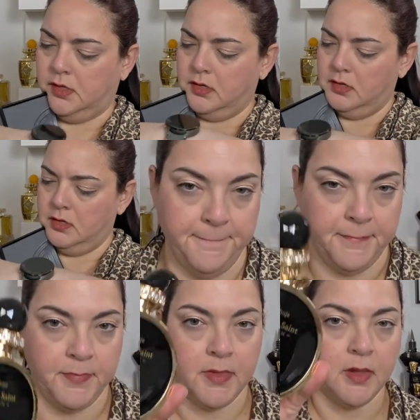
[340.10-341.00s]

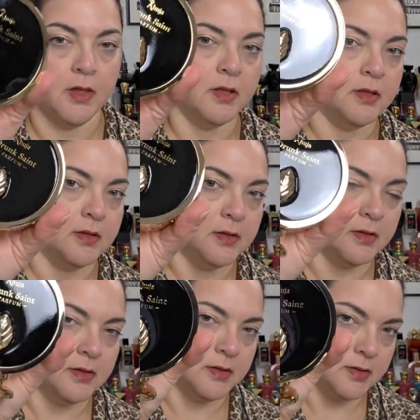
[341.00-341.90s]

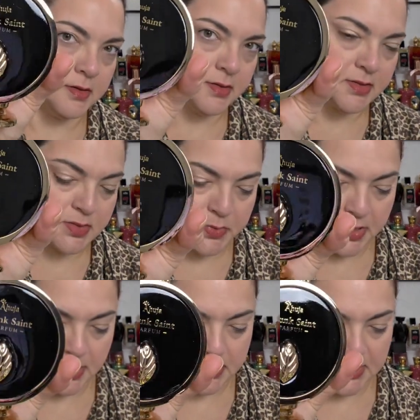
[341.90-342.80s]
This is what
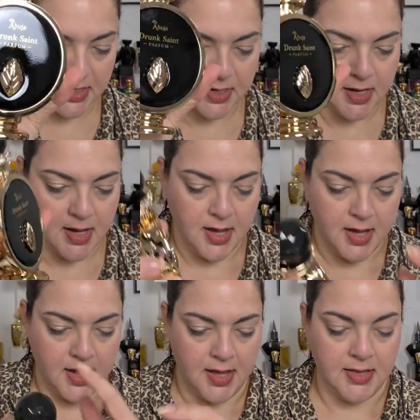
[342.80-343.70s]
it looks like.
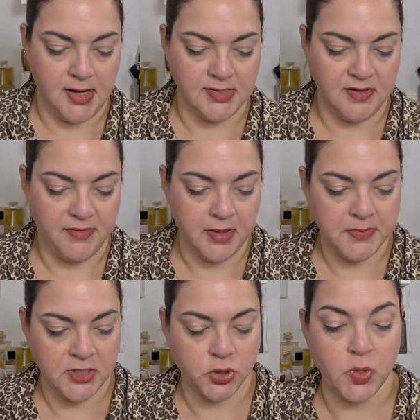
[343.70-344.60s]
And then it
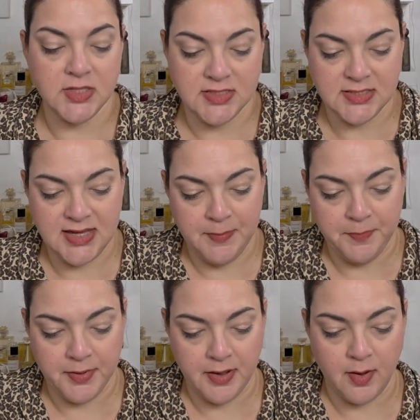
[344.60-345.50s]
develops into a
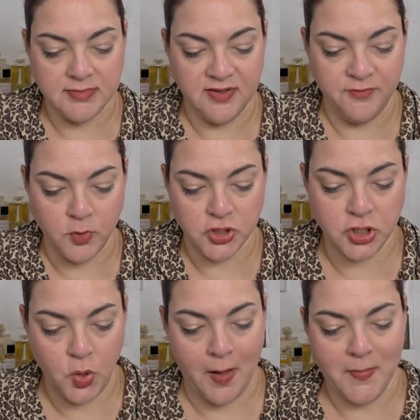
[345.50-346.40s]
deep,
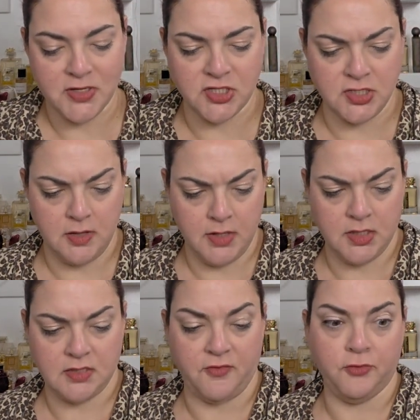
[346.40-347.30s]
devotional, and
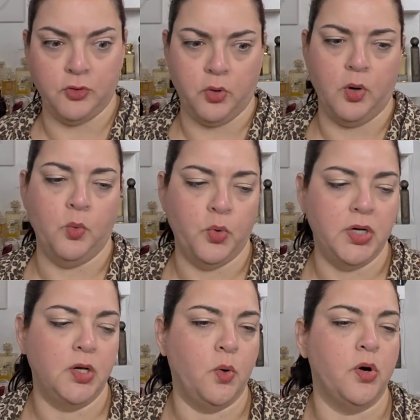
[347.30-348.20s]
mysterious floral
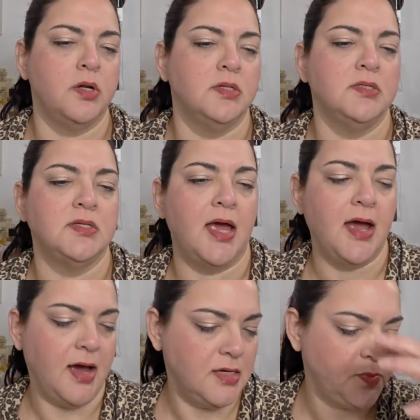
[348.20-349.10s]
woody core. This is
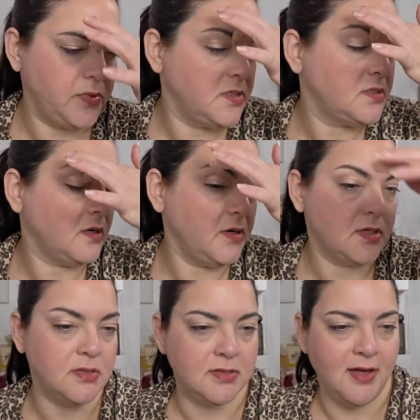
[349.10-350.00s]
AI, is
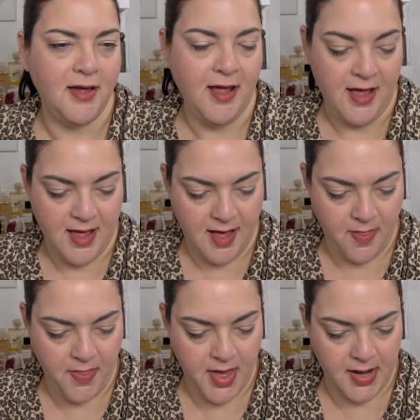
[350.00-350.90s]
mysterious.
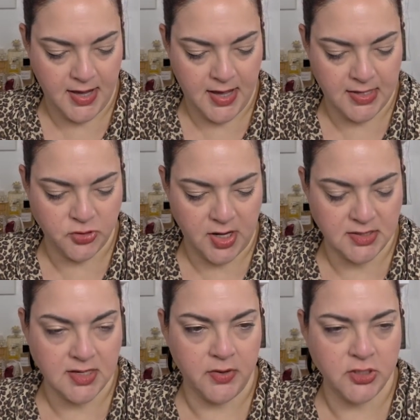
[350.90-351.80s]
And then it dries
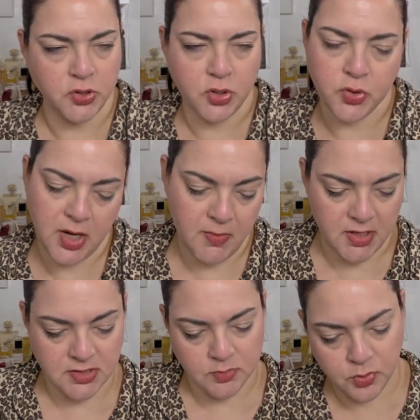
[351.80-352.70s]
down into a creamy,
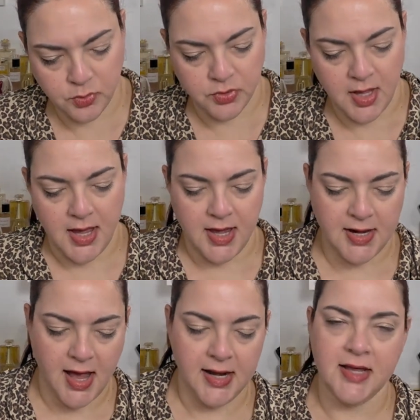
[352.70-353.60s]
smooth, and
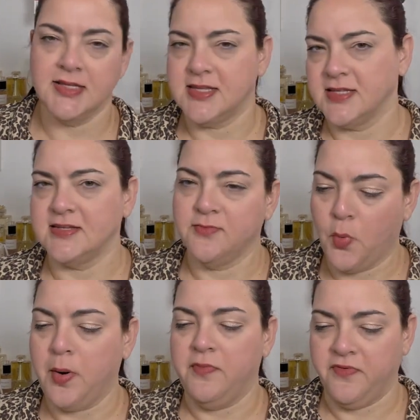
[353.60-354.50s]
highly addictive
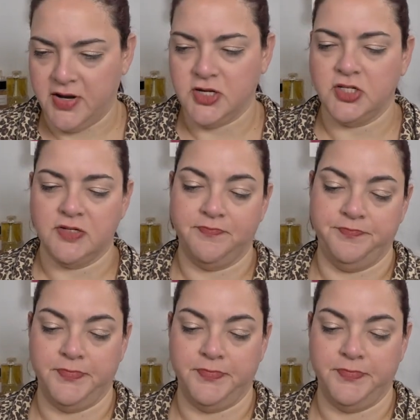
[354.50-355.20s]
warm finish.